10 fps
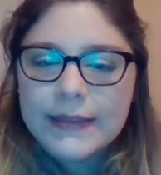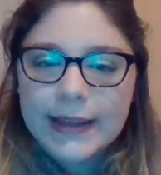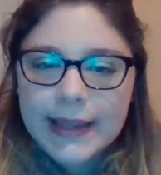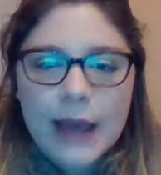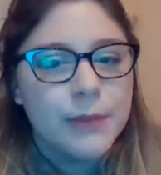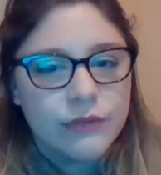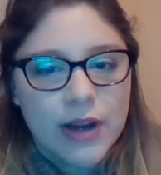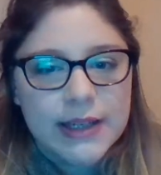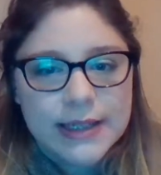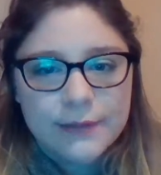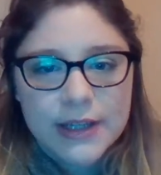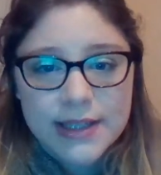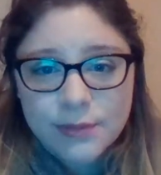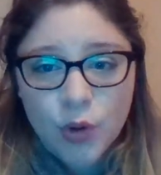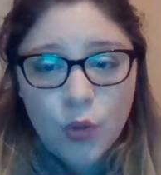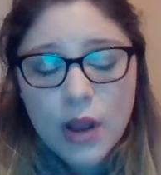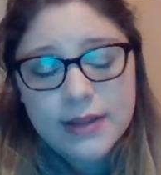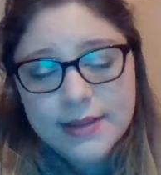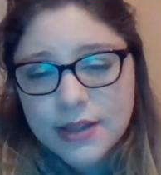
They can be relatively small and